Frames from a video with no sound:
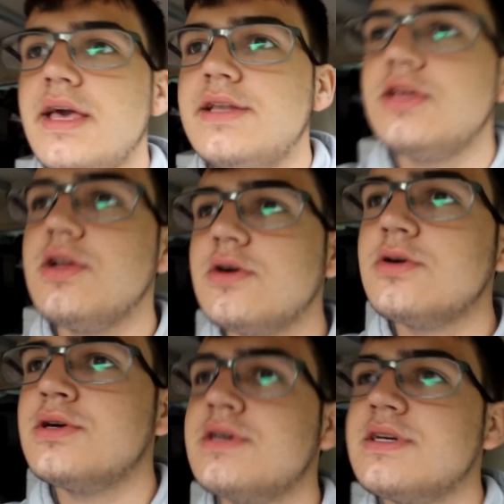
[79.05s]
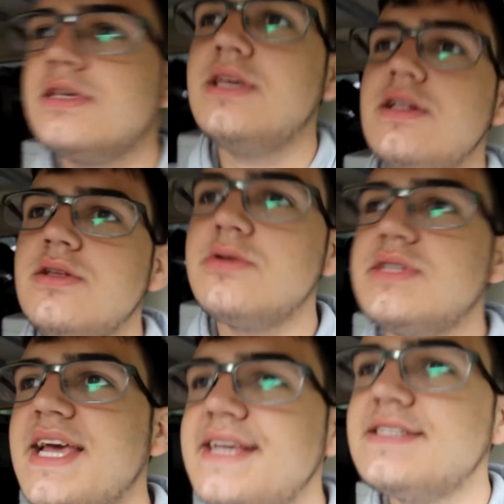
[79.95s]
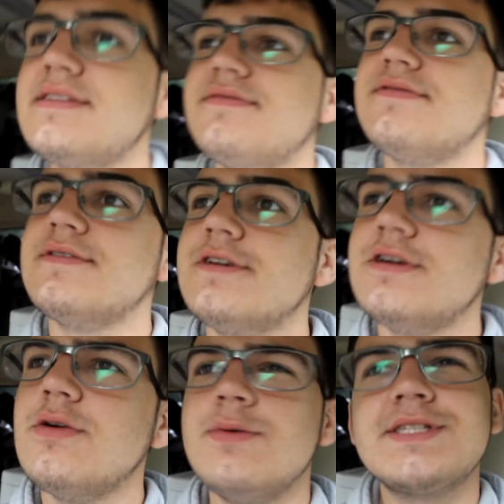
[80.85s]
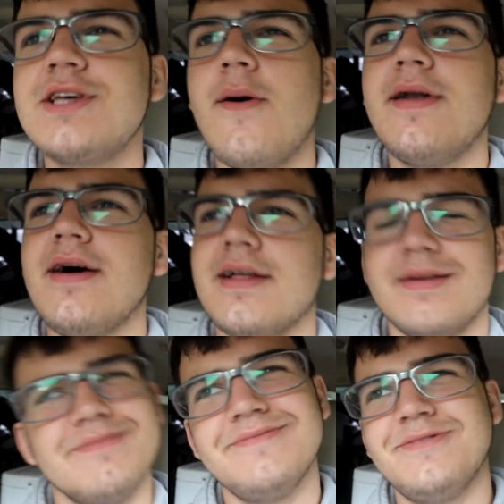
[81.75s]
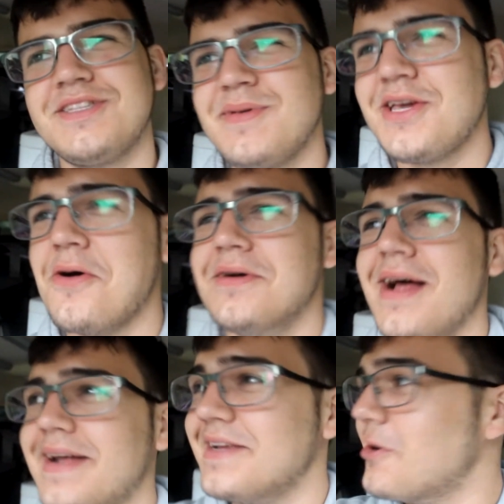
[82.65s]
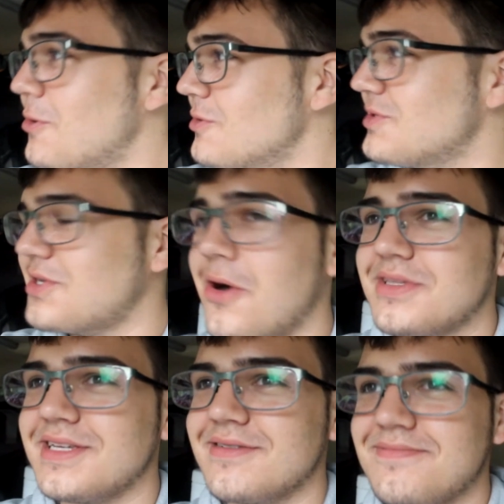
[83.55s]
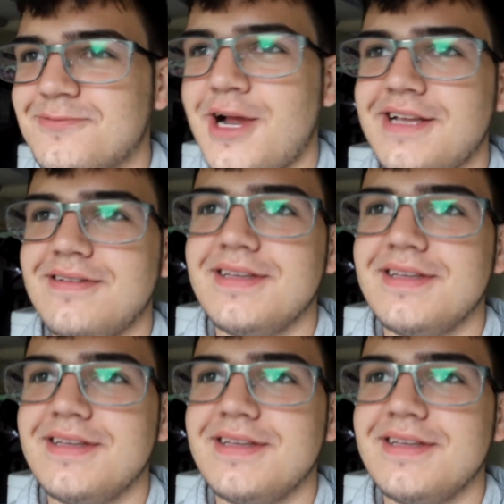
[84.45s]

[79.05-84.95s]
you know, get a little taste of what's going on. What's been going on in old Dalton, right?